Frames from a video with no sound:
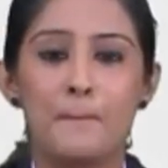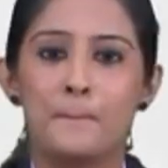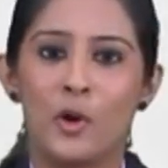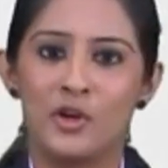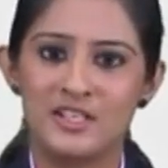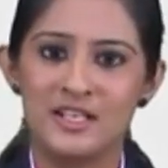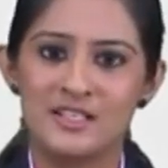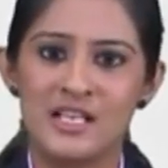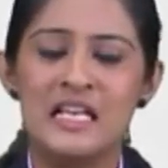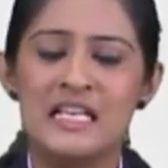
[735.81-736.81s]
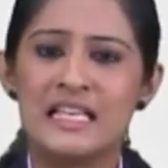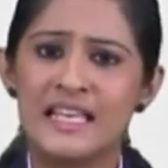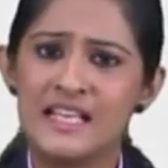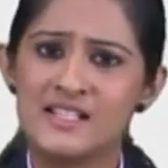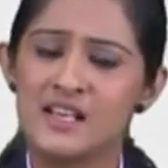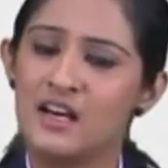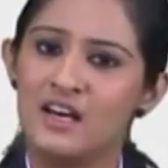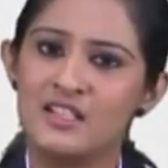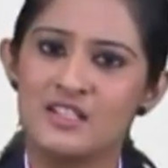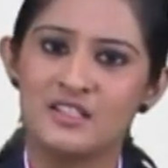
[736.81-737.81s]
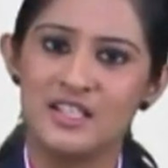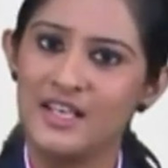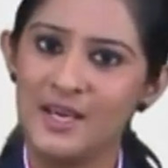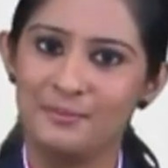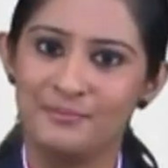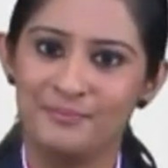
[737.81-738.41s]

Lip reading: Politics is a dirty game.